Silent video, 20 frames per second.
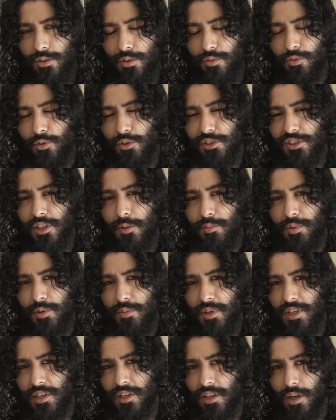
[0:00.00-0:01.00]
the first step in
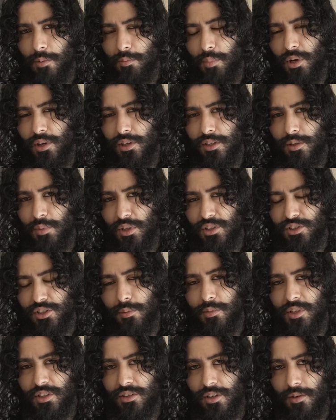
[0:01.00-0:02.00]
making a Parani
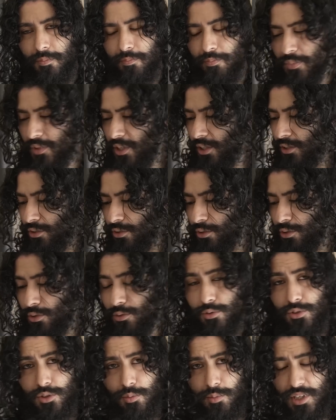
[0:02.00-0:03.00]
Panjamritam is to
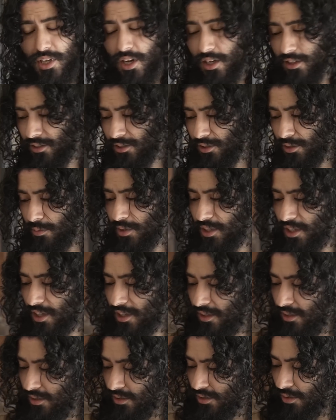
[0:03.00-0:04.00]
use the bananas. The
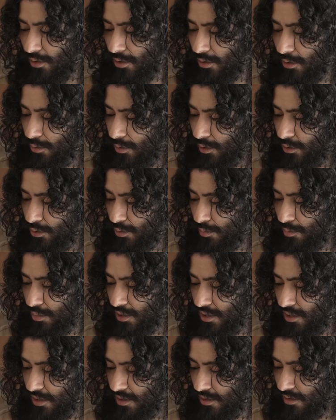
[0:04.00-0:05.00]
bananas are going to
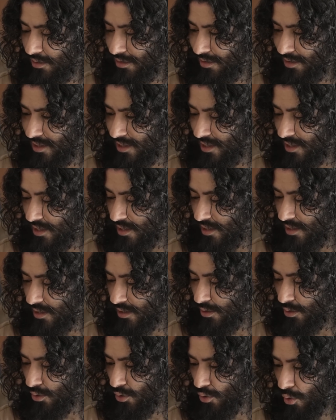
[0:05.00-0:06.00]
be the
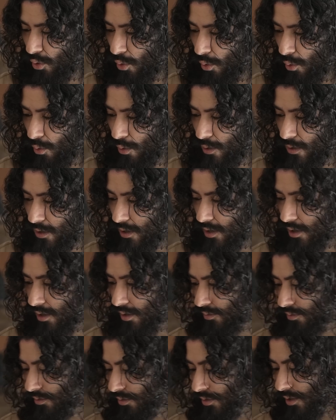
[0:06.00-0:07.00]
core
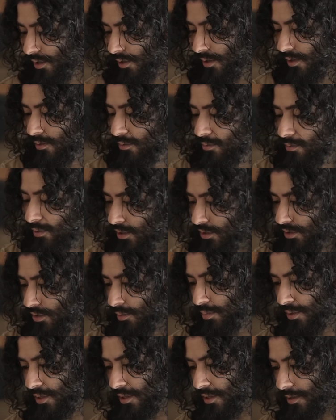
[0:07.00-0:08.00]
of the
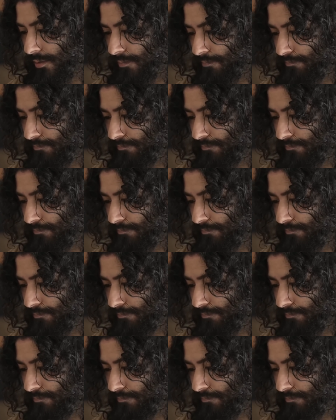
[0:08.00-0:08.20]
recipe.